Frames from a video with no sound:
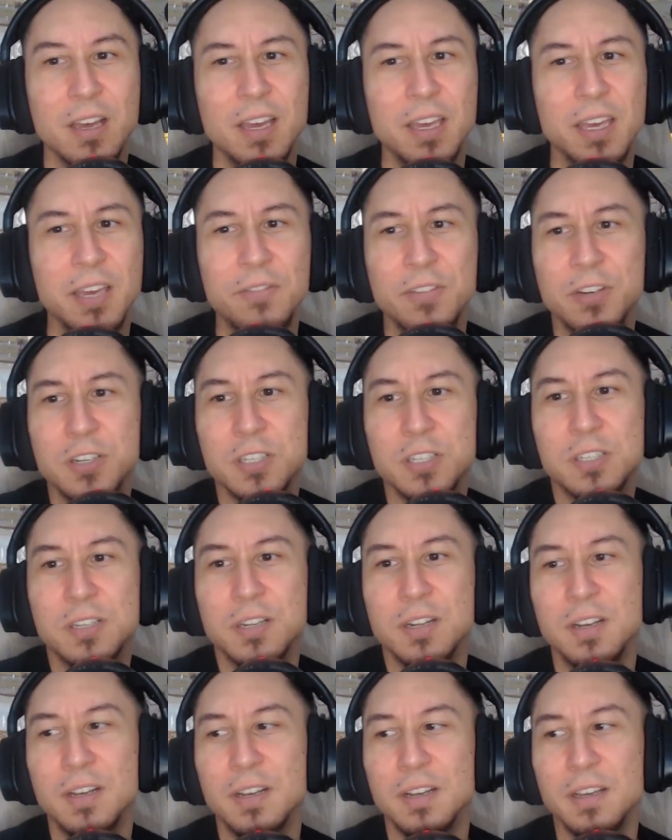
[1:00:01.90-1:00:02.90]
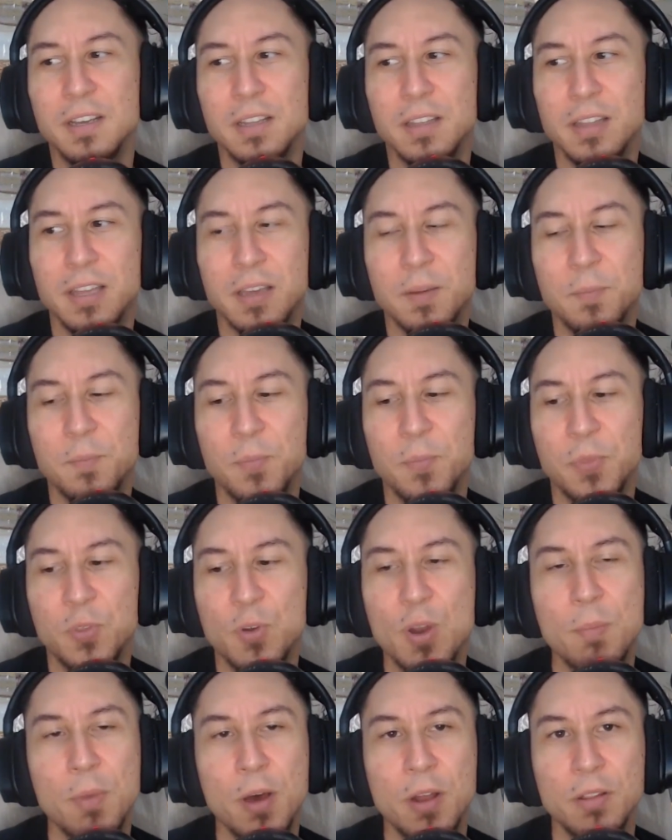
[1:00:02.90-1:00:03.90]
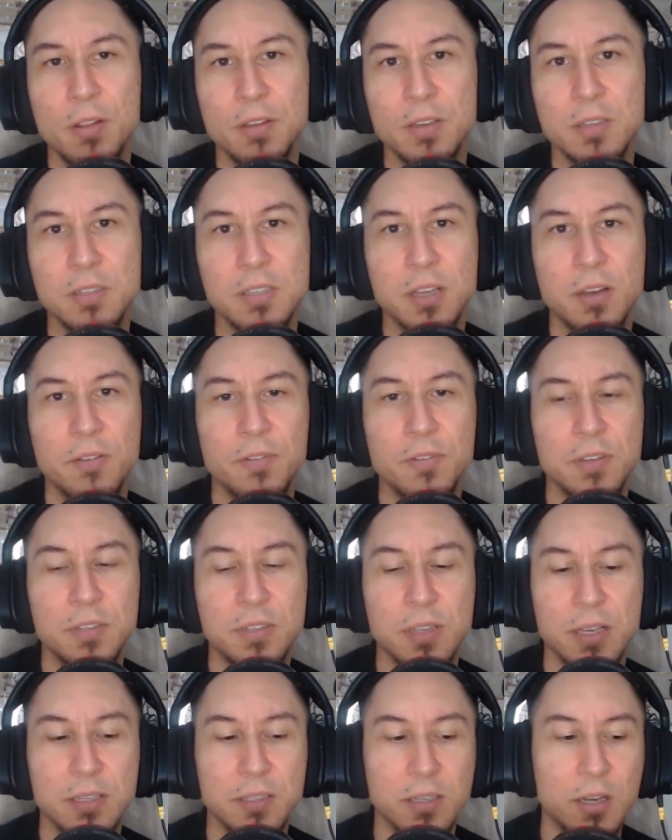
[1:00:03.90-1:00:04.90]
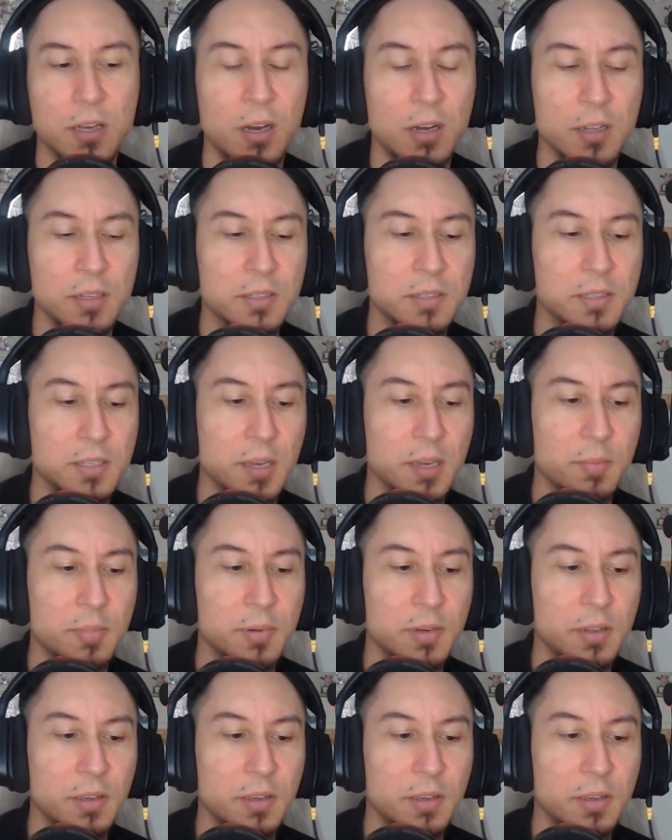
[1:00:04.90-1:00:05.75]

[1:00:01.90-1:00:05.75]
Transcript: even just like threat modeling itself as a concept.